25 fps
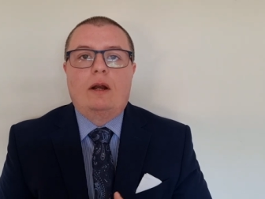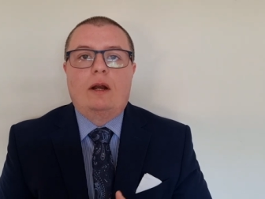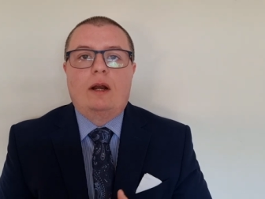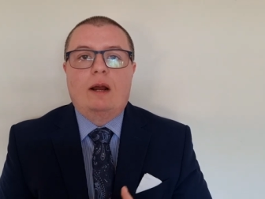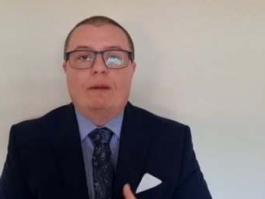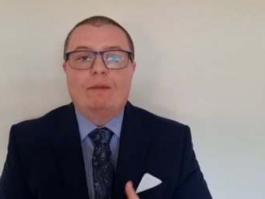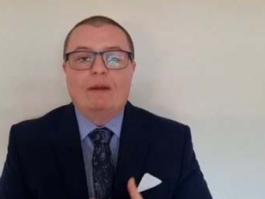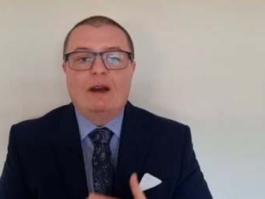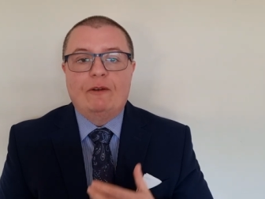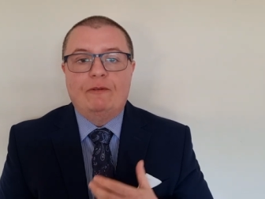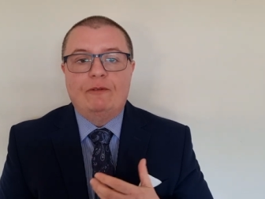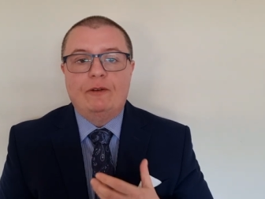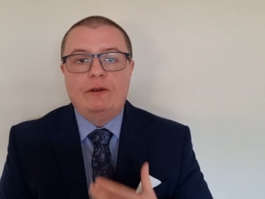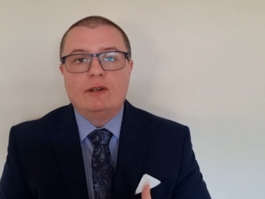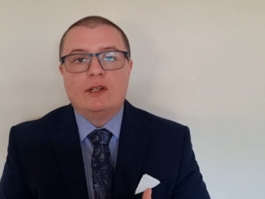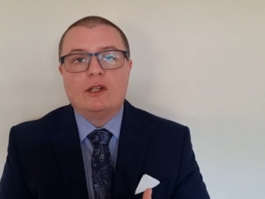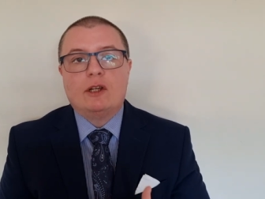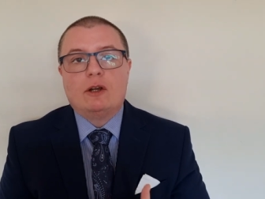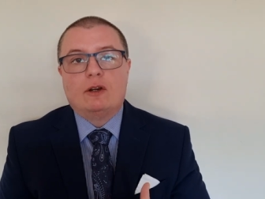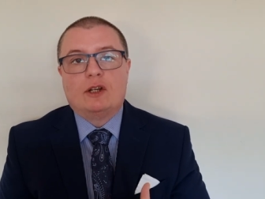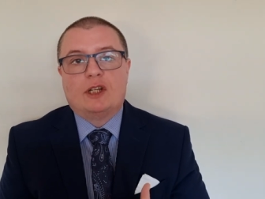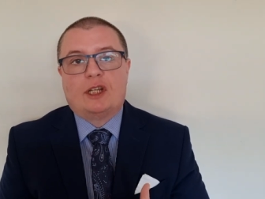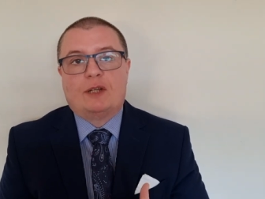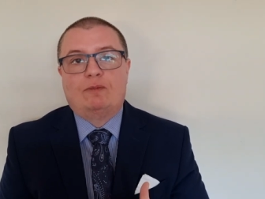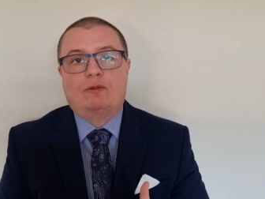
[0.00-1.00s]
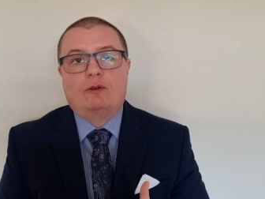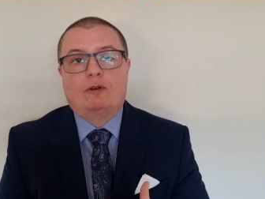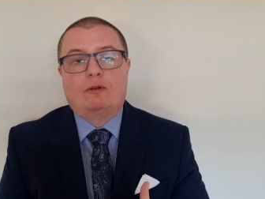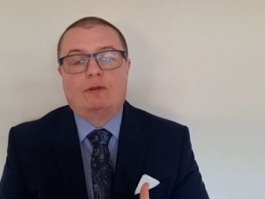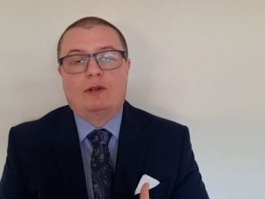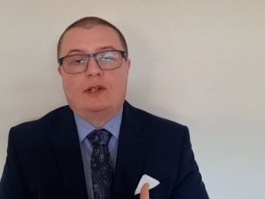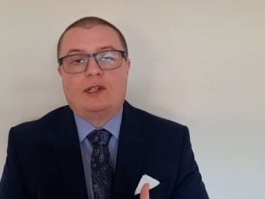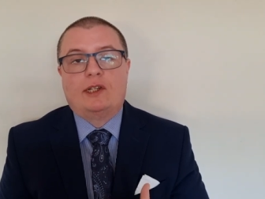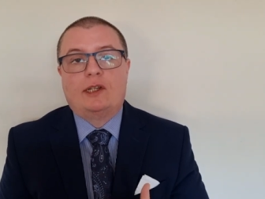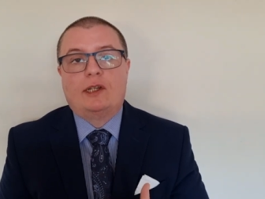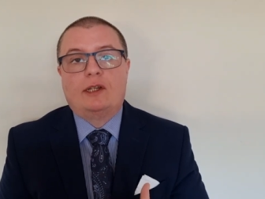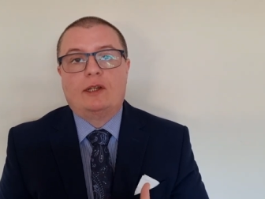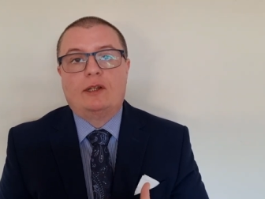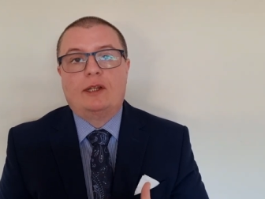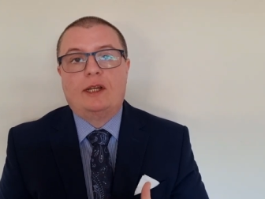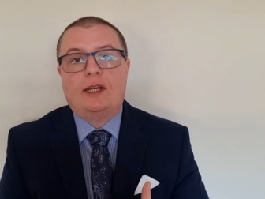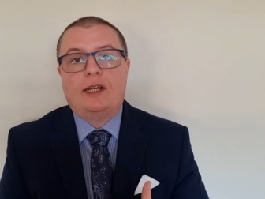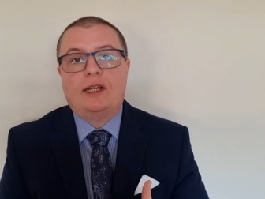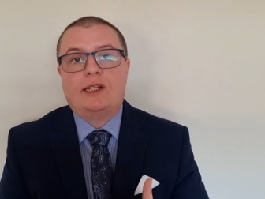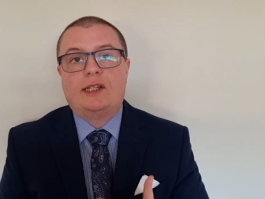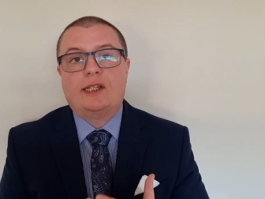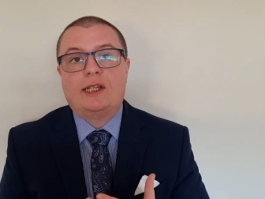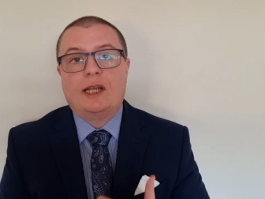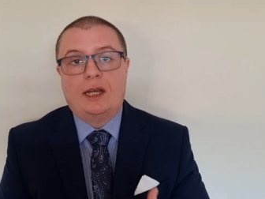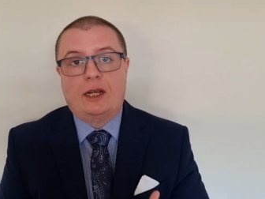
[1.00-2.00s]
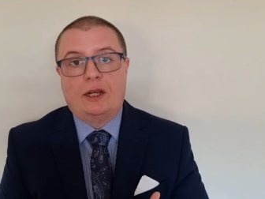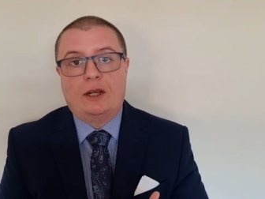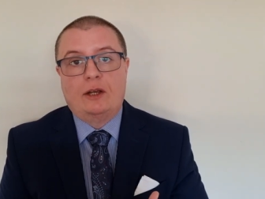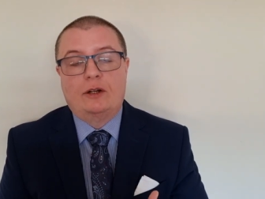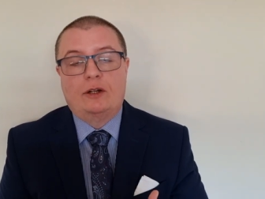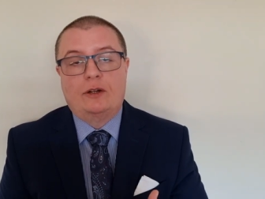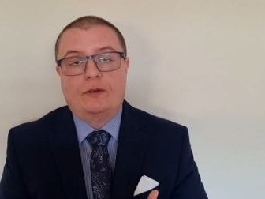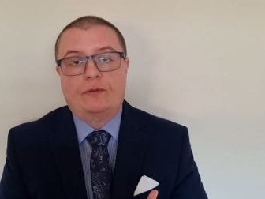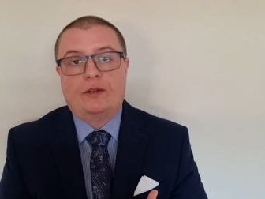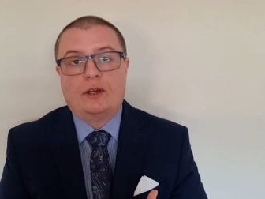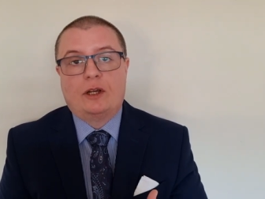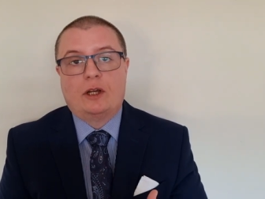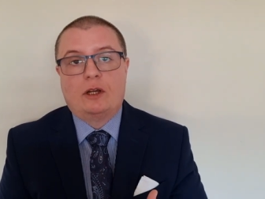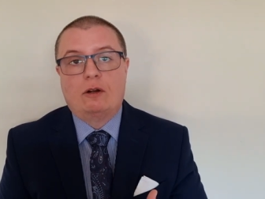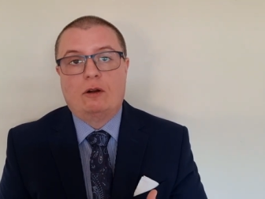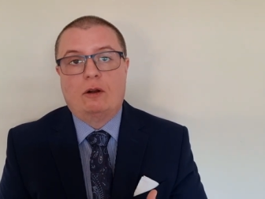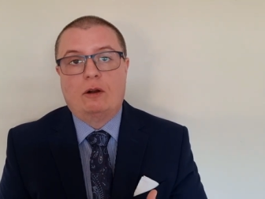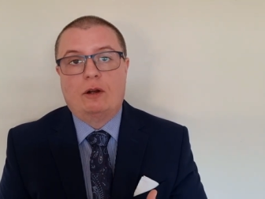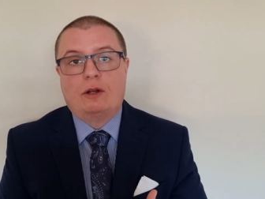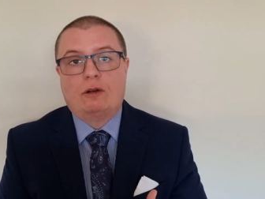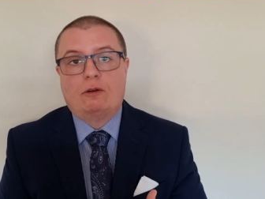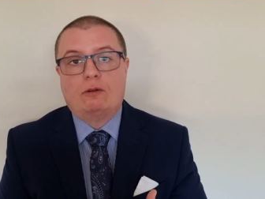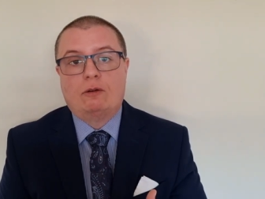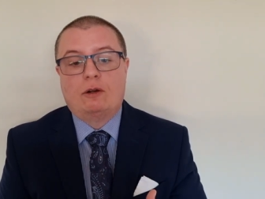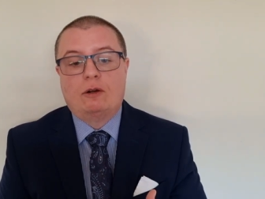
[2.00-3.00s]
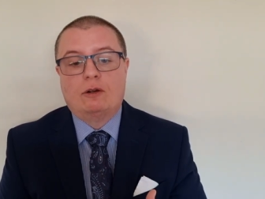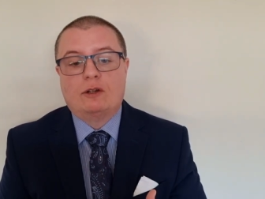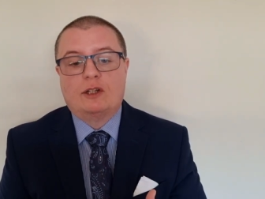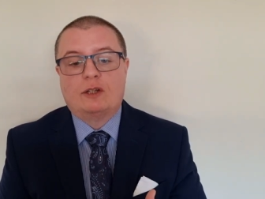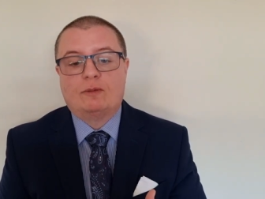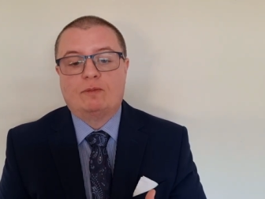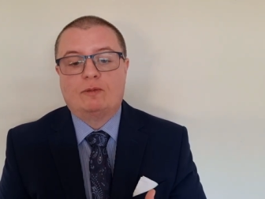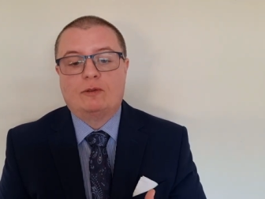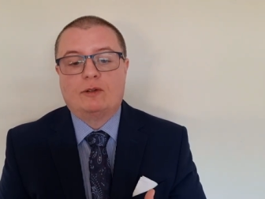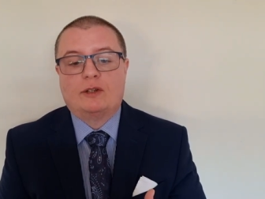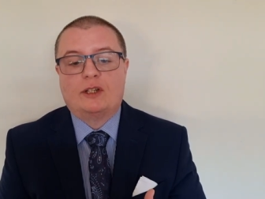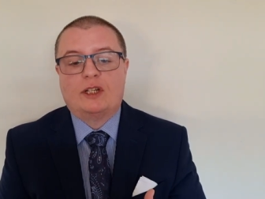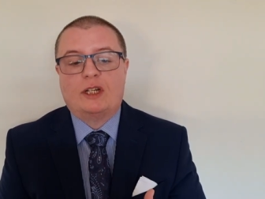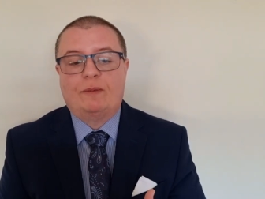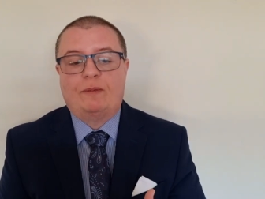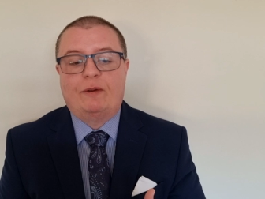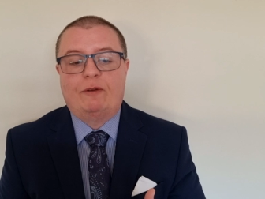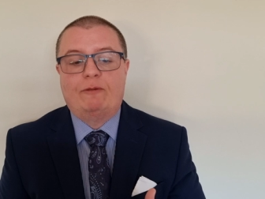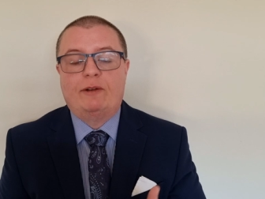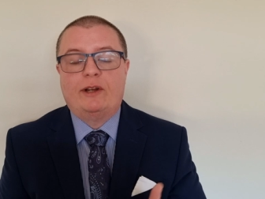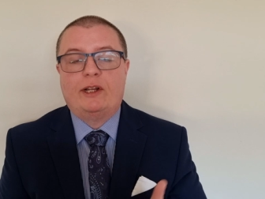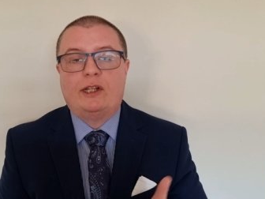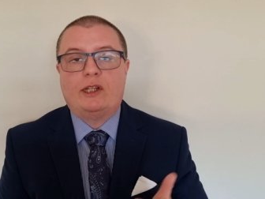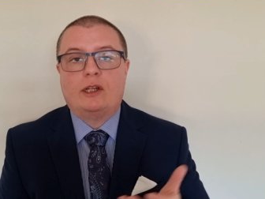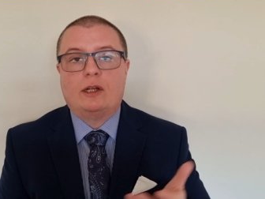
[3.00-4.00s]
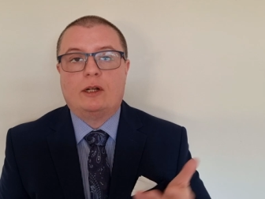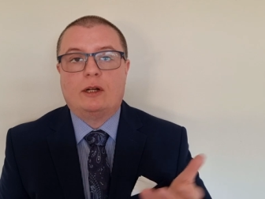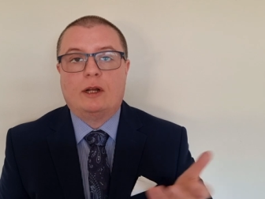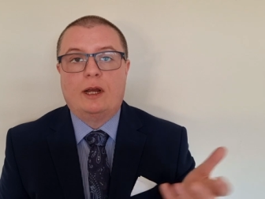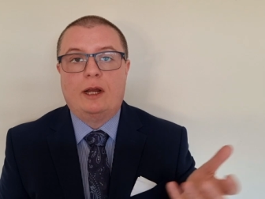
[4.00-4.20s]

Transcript: Now, Matthew's Gospel was the second of the canonical Gospels to be written,